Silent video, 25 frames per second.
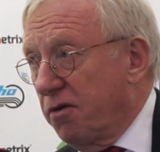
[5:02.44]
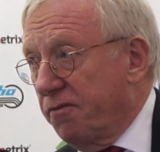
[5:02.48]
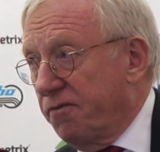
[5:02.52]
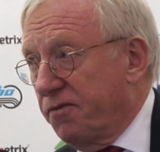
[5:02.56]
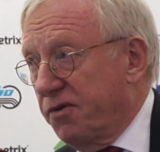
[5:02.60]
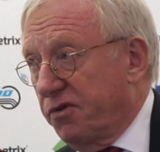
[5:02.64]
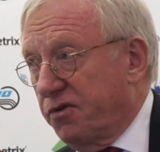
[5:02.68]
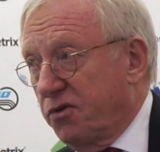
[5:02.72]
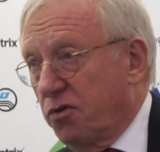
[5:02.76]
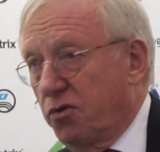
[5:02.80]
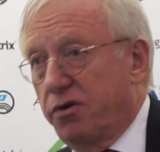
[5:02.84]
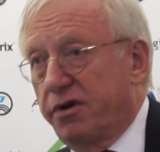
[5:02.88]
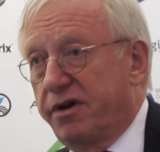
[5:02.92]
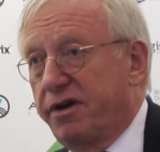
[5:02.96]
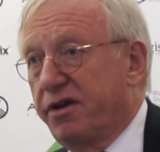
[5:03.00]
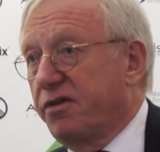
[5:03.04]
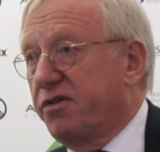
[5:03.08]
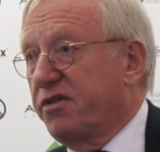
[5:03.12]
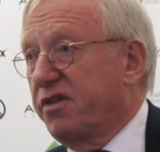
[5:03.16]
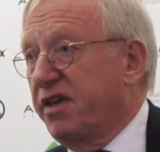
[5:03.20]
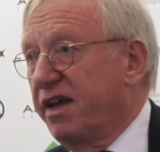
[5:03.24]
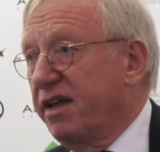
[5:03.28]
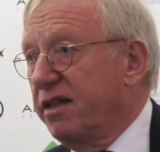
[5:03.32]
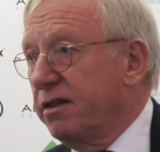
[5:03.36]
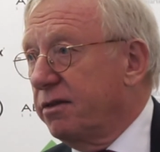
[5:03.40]
office or
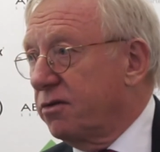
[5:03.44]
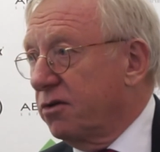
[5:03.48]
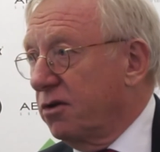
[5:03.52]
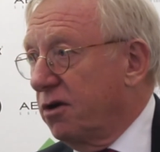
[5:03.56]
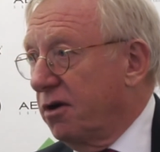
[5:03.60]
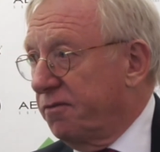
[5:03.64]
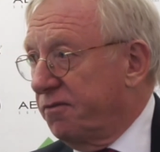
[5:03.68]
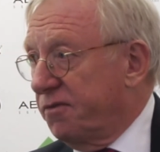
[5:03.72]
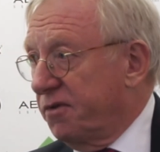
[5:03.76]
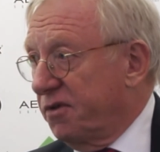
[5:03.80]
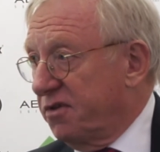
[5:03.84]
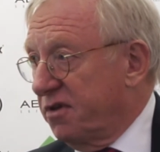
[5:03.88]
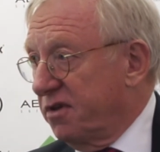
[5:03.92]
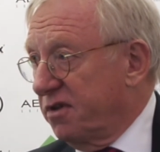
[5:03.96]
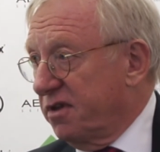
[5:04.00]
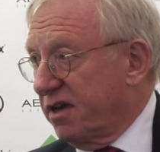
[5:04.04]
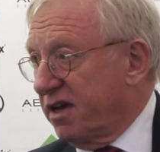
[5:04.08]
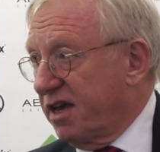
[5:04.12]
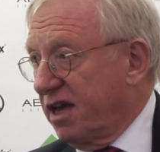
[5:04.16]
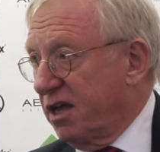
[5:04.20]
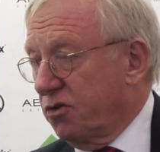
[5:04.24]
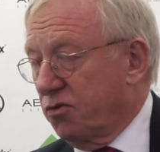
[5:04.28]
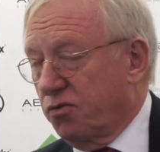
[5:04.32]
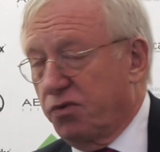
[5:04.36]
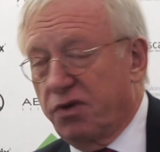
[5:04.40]
a sales office in
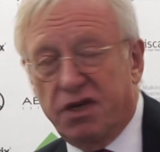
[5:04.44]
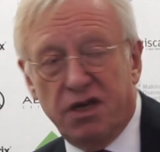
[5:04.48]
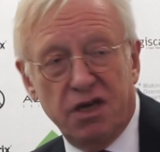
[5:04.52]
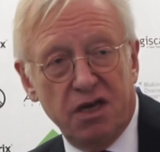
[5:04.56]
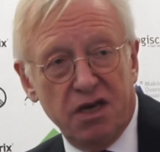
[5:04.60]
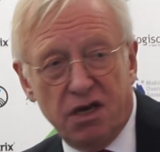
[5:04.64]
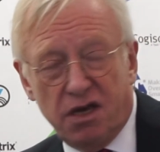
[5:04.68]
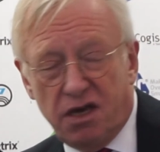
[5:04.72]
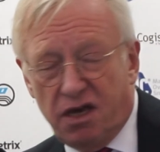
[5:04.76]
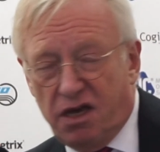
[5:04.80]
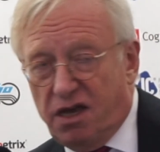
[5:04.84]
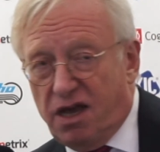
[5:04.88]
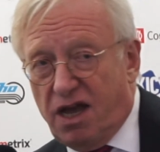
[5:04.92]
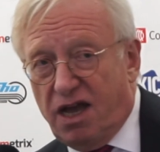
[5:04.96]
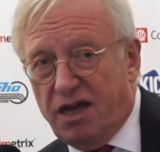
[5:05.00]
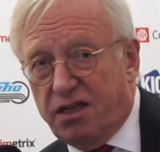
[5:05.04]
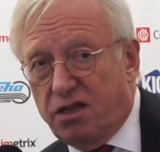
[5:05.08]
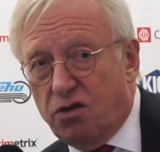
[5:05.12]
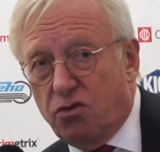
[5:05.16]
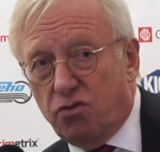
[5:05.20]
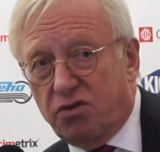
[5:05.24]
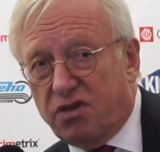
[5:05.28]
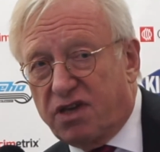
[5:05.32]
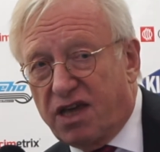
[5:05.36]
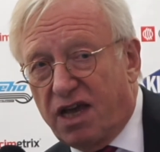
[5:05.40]
the country, I
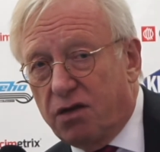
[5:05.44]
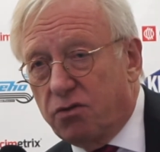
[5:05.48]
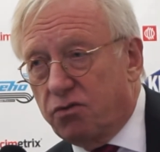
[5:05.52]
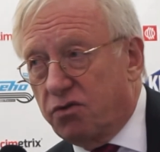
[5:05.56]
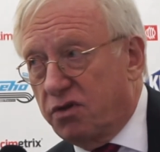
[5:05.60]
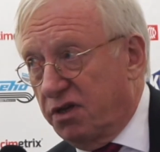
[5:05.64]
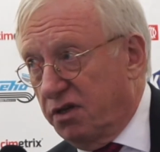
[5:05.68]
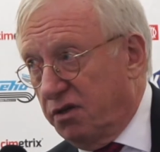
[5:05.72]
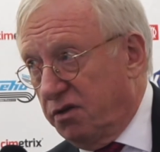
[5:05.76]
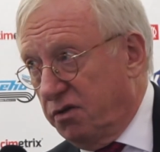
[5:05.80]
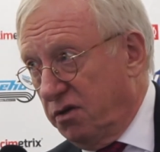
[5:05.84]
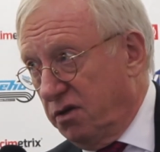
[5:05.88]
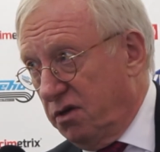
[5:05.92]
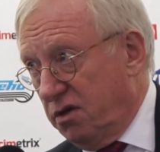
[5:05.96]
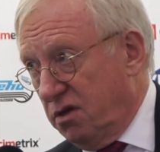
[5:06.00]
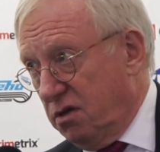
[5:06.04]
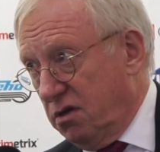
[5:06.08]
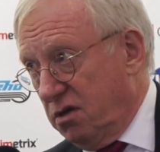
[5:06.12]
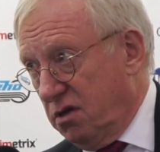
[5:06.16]
don't count it.